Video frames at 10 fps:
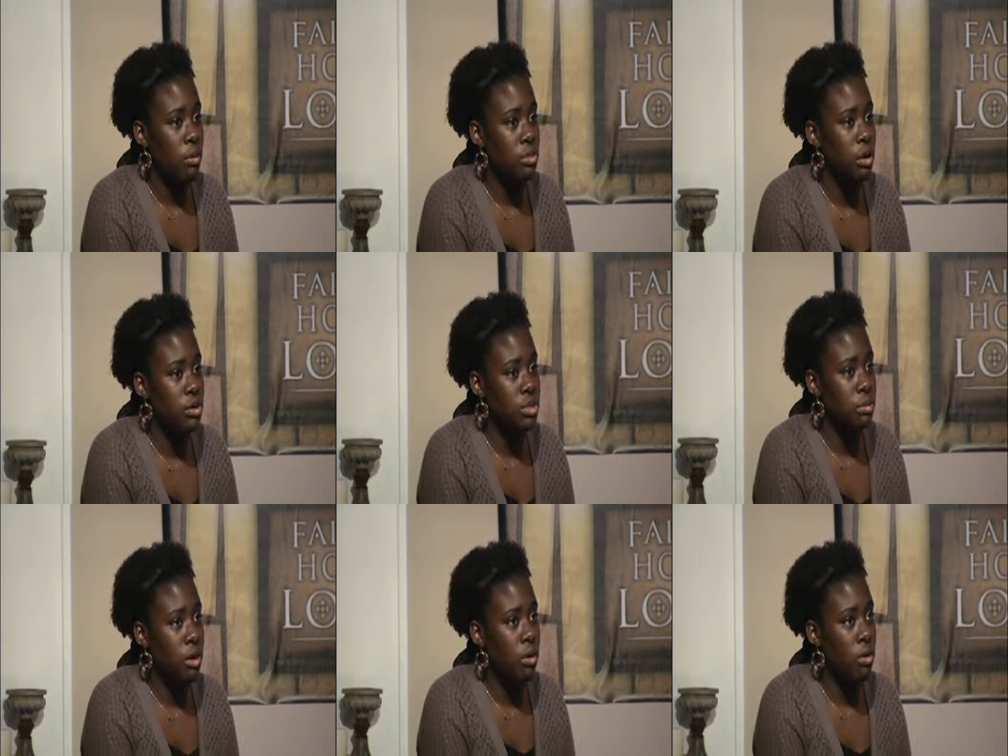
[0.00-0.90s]
with the
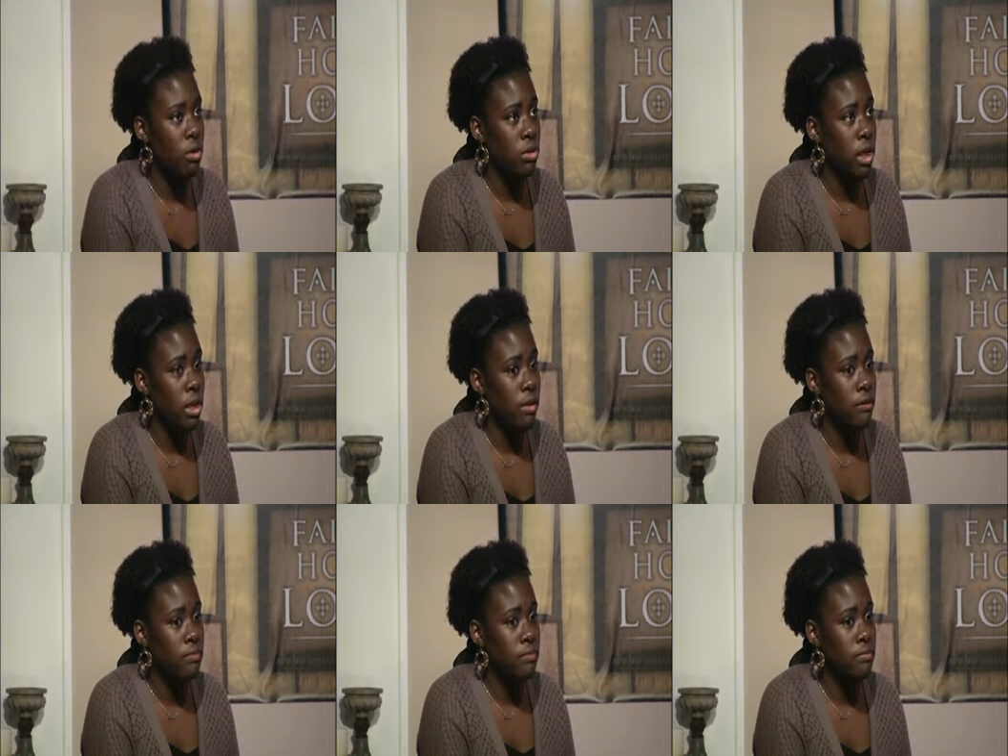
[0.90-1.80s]
ultimate goal
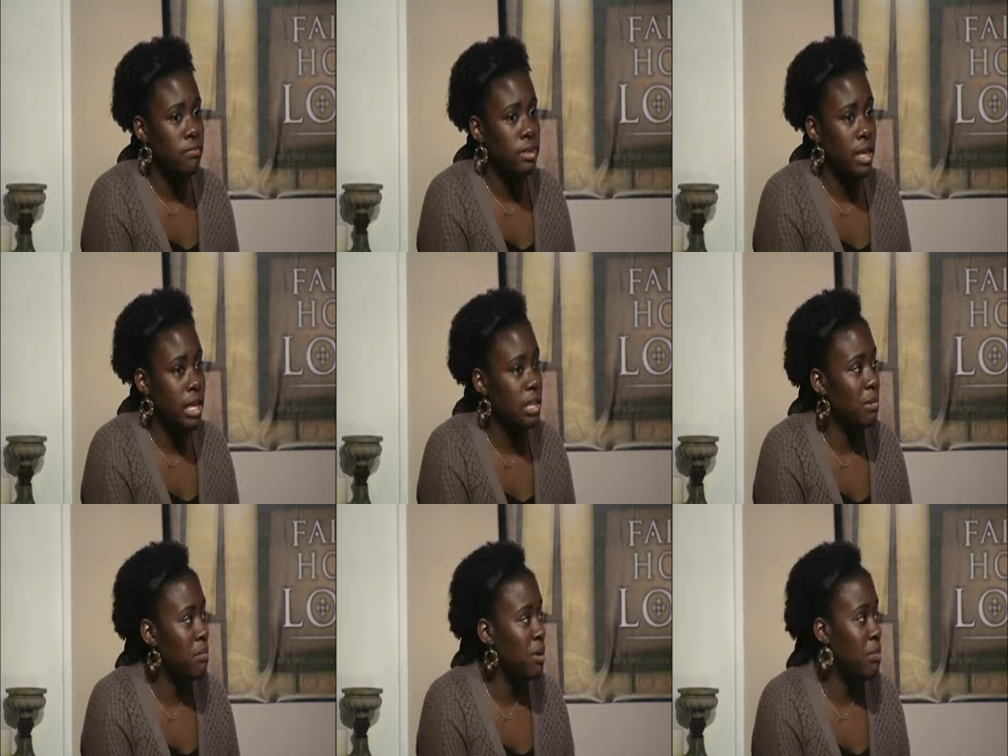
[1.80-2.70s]
of taking as
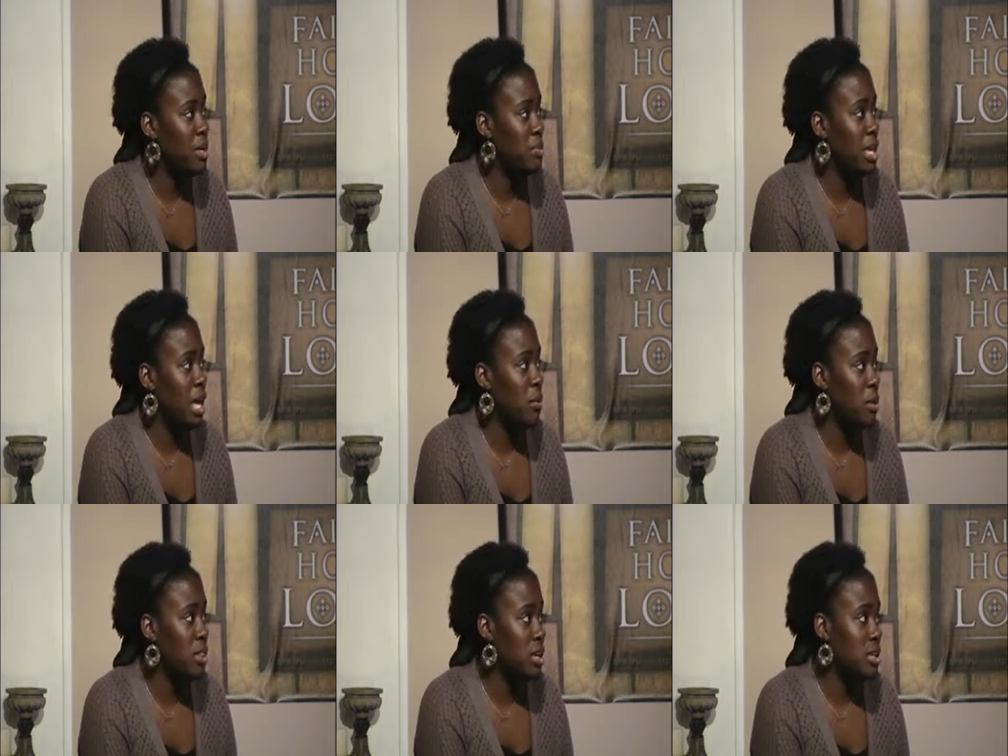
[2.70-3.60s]
many people as we can
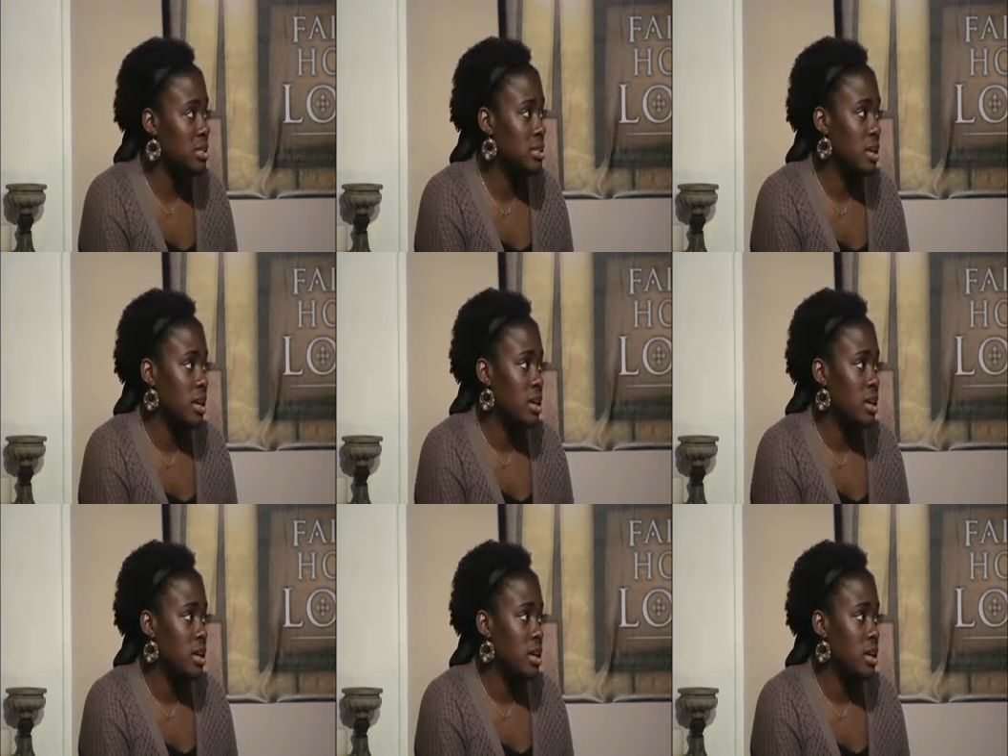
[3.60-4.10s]
with us.